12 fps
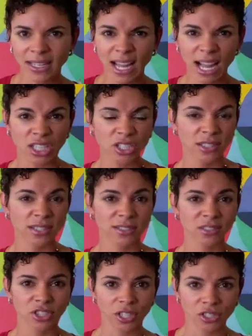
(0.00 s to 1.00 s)
It actually
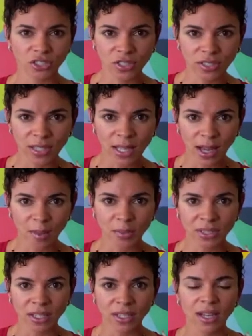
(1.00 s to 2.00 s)
suggests just the
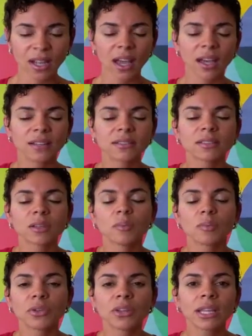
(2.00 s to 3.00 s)
opposite, and it's a
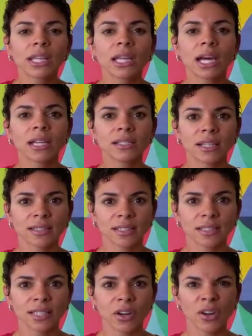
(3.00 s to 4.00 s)
completely
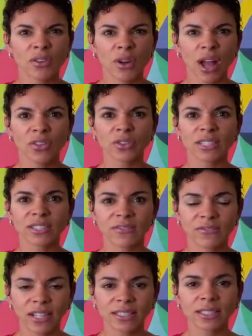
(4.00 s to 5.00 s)
unnecessary, rather
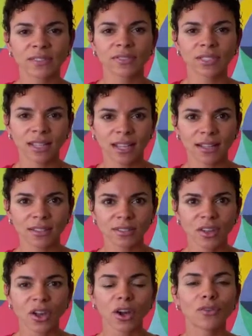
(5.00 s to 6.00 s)
defensive stance.
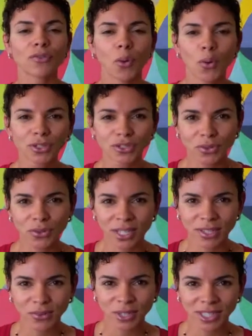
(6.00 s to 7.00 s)
Of course you don't
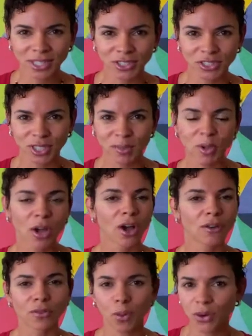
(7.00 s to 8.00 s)
need a relationship.
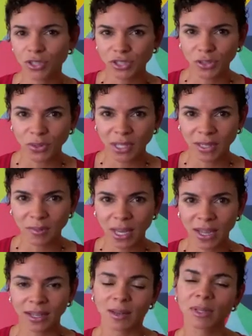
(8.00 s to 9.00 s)
Of course you don't need a
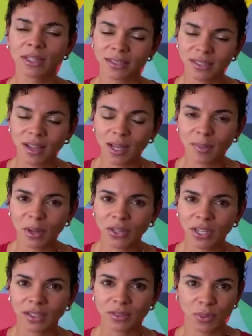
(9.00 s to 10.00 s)
man. I mean, let's talk about
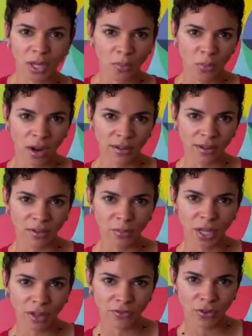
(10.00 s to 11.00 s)
needs. We got water. We
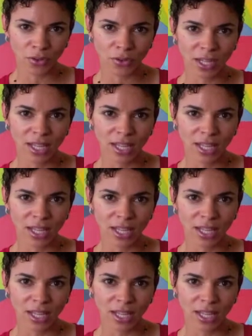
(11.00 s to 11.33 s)
got food.